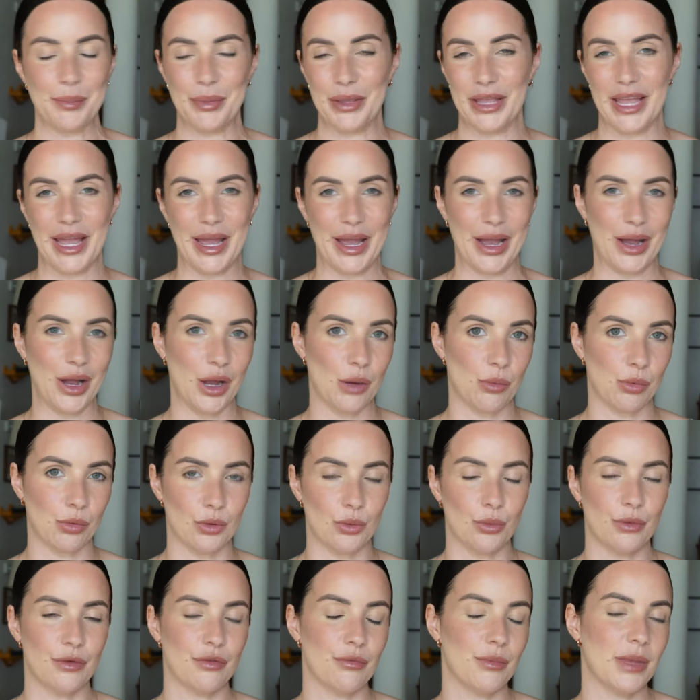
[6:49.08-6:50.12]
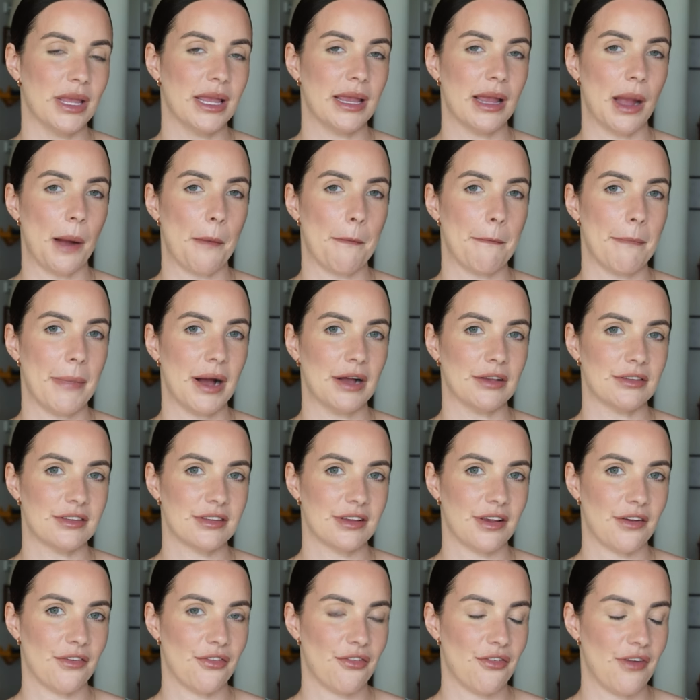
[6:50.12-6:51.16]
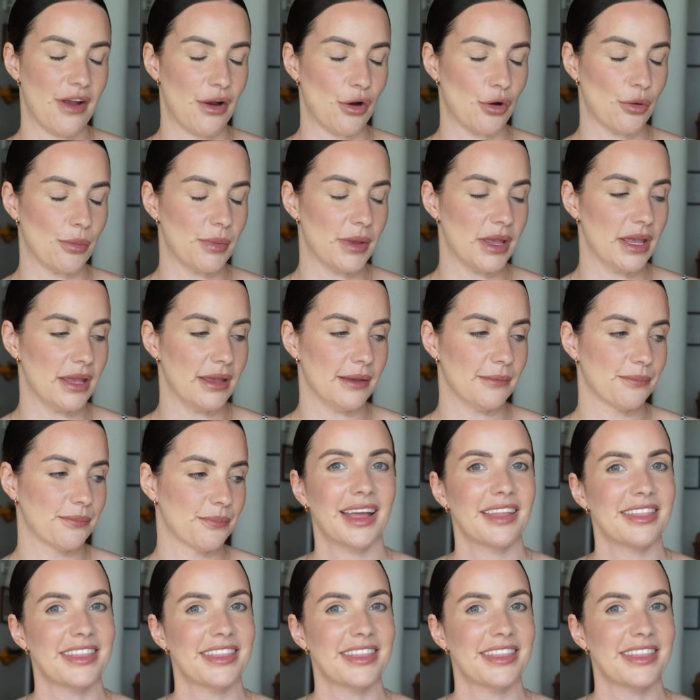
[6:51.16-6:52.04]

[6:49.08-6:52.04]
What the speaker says: But yeah, I brought with me Musk Therapy.